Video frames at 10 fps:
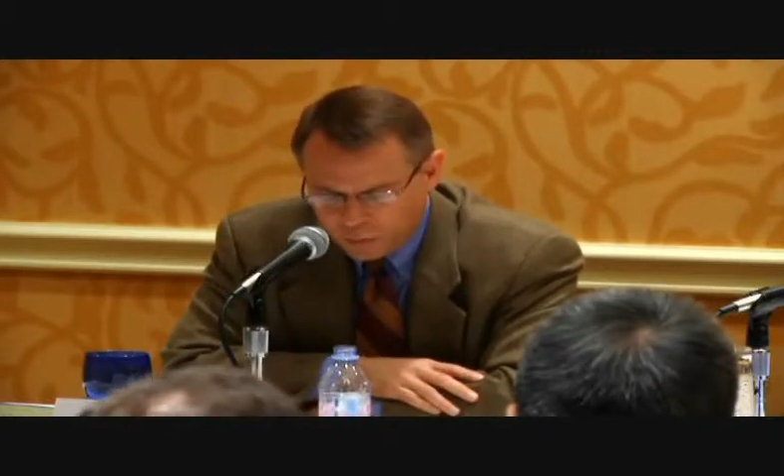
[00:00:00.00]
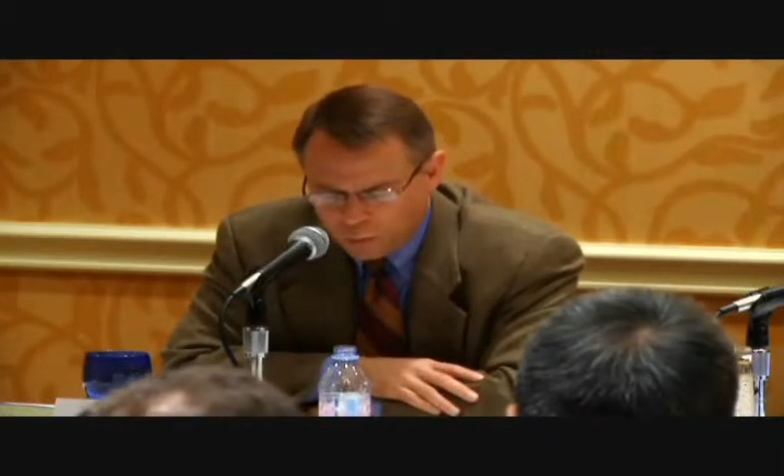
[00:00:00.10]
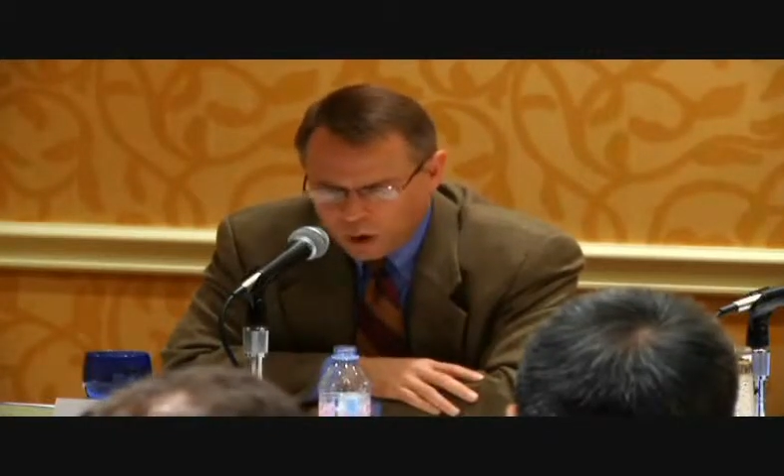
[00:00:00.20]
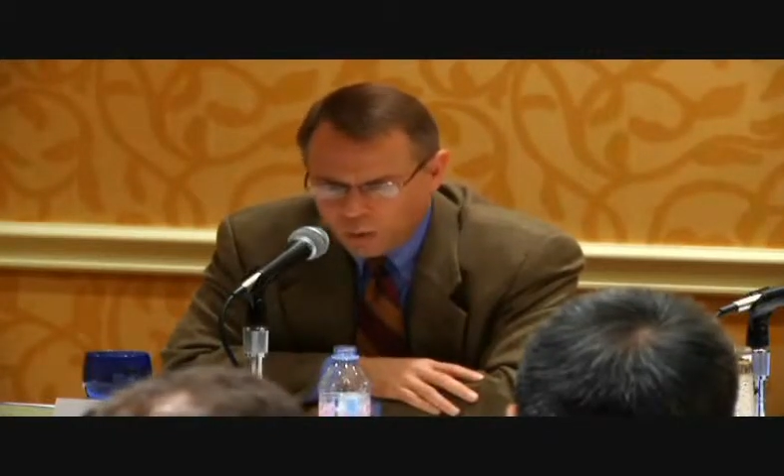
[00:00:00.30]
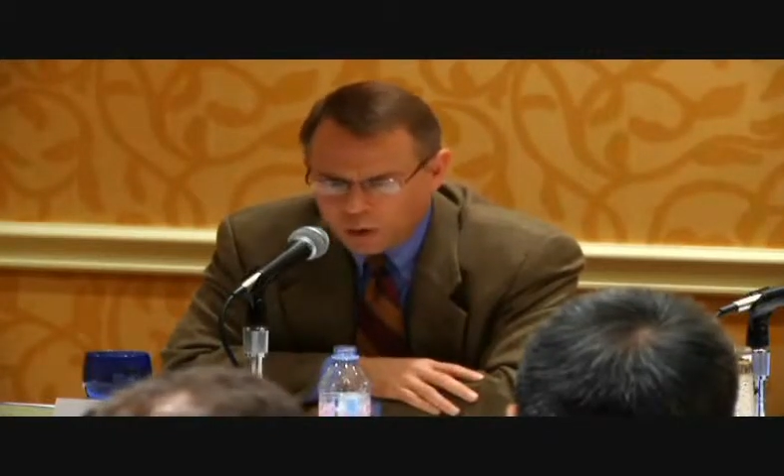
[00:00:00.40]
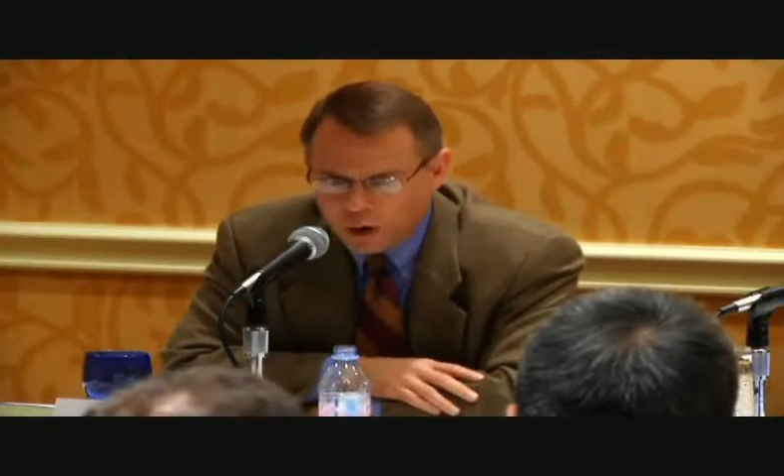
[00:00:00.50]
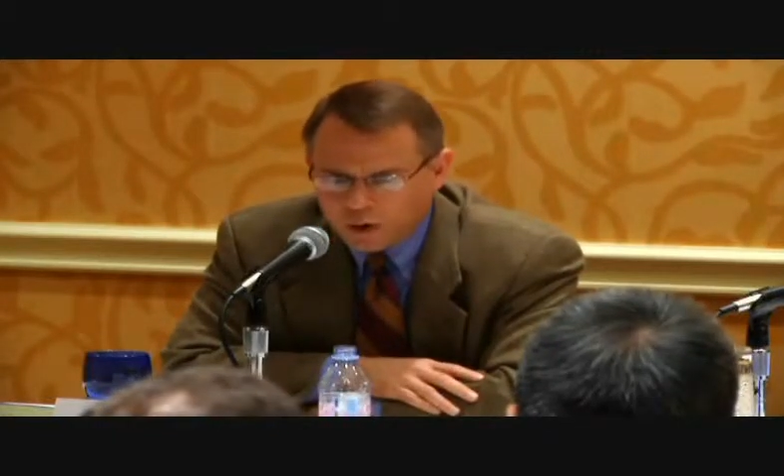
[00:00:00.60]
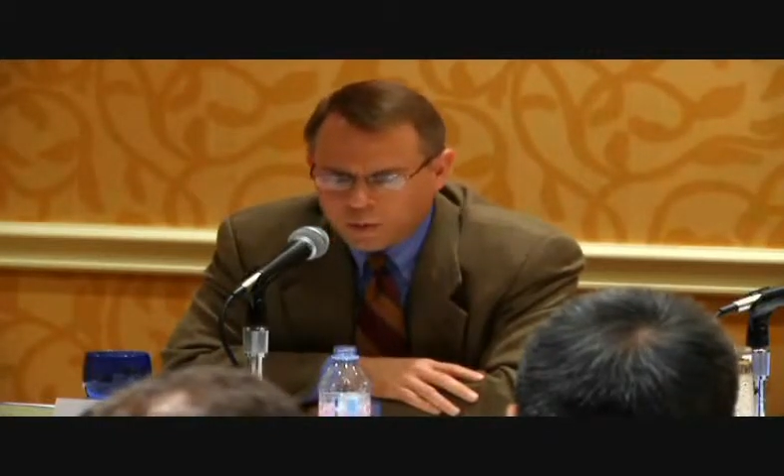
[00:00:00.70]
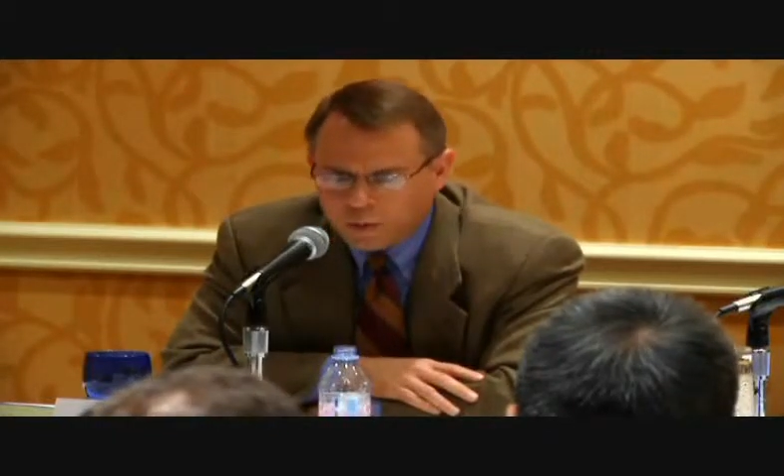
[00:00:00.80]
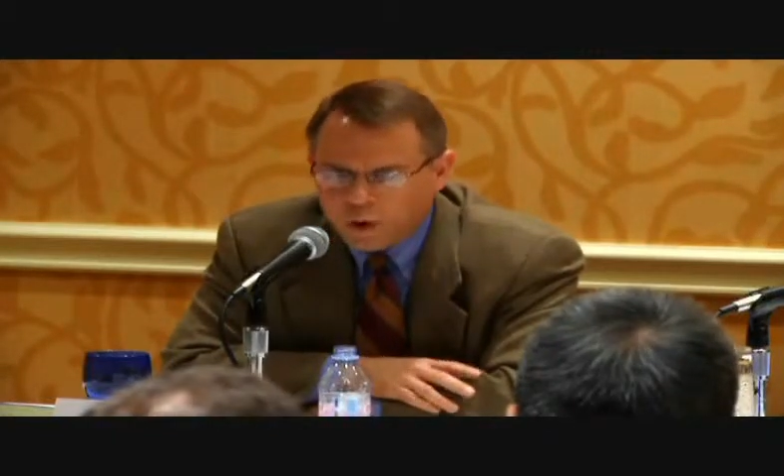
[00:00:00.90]

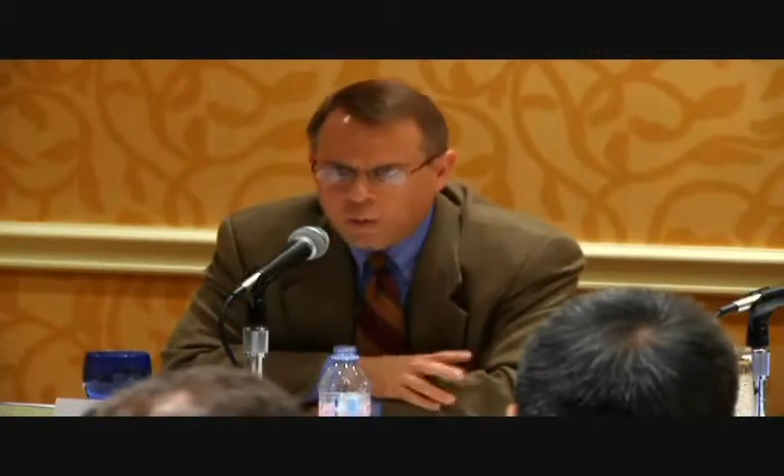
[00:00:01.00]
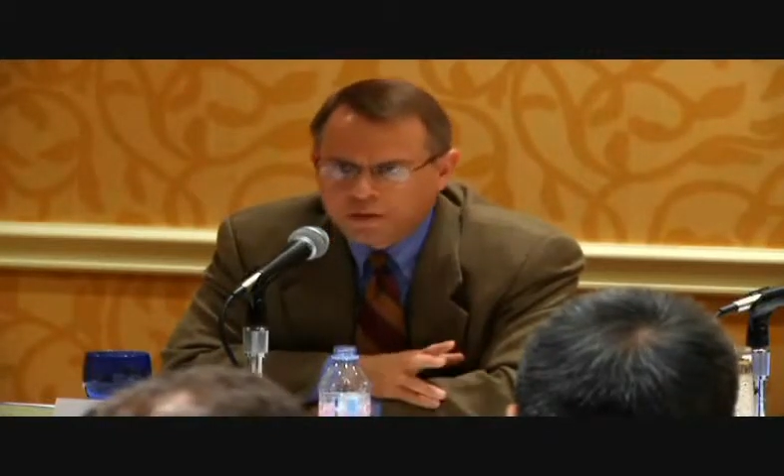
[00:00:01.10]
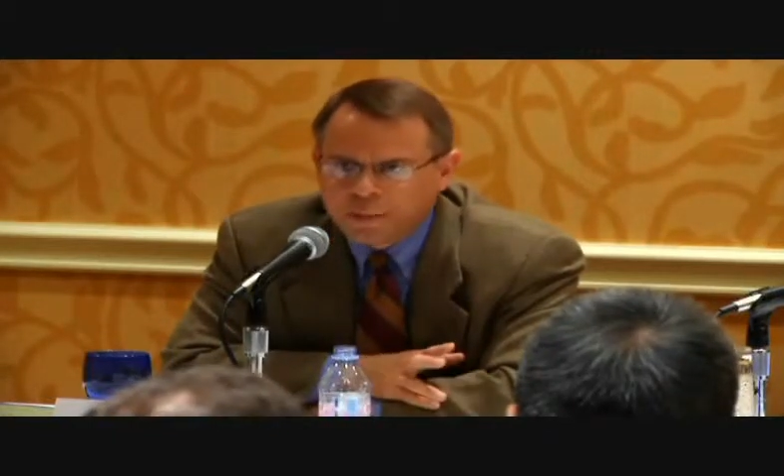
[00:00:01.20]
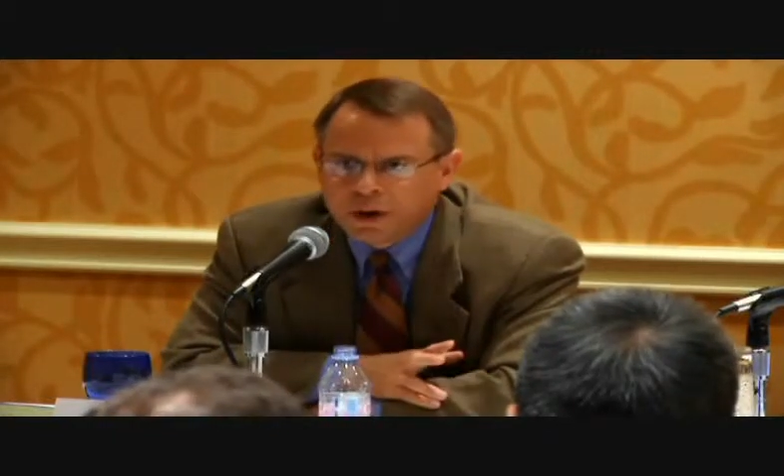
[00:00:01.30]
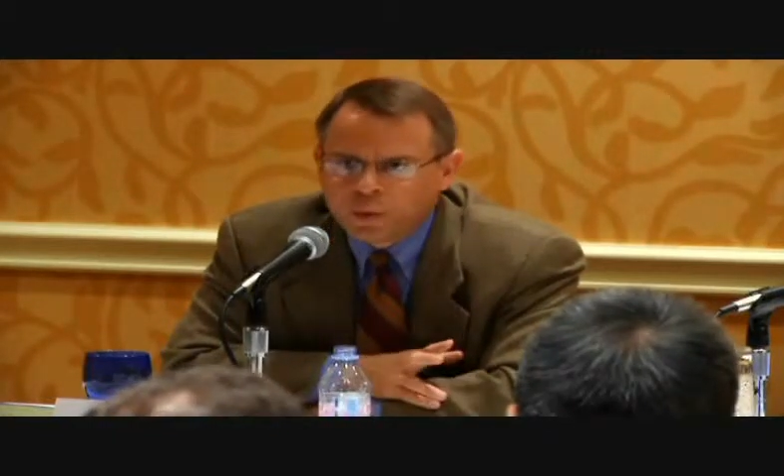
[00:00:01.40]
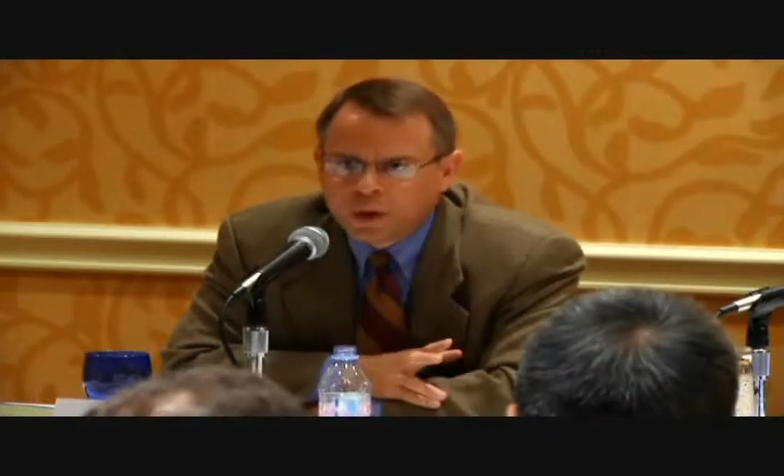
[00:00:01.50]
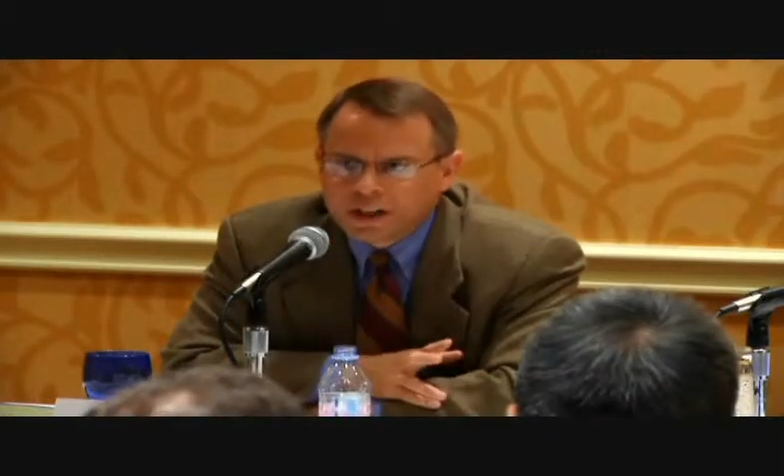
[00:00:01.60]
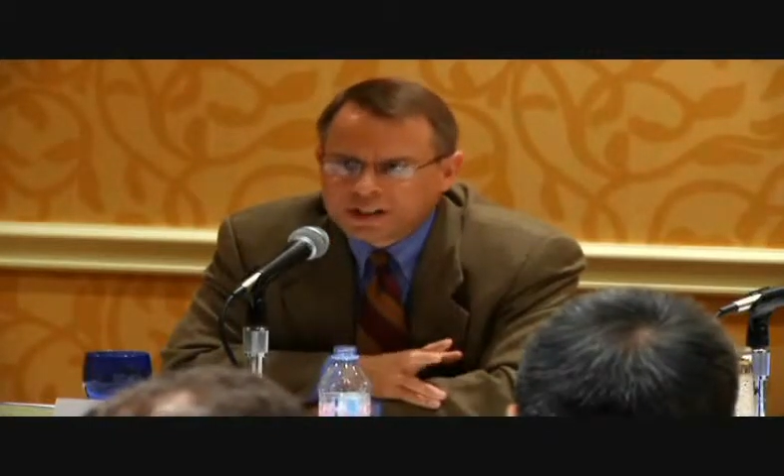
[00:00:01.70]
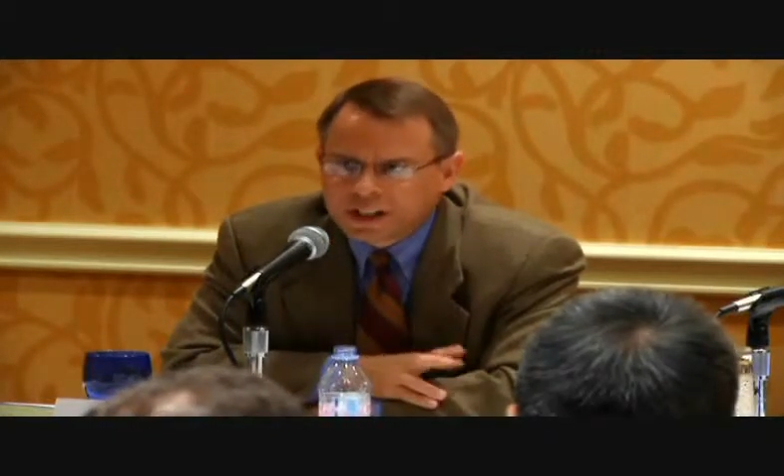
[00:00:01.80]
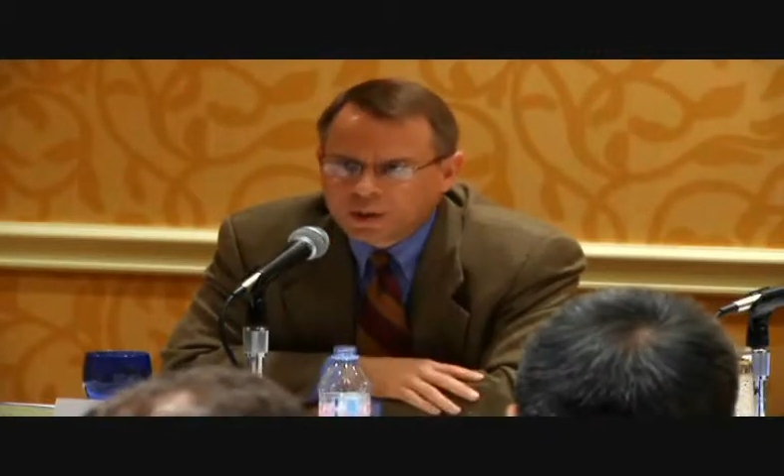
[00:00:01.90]
what we've been
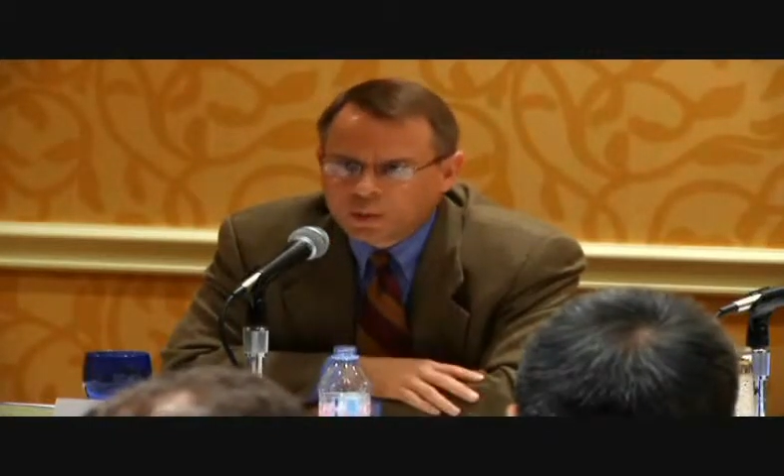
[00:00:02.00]
witnessing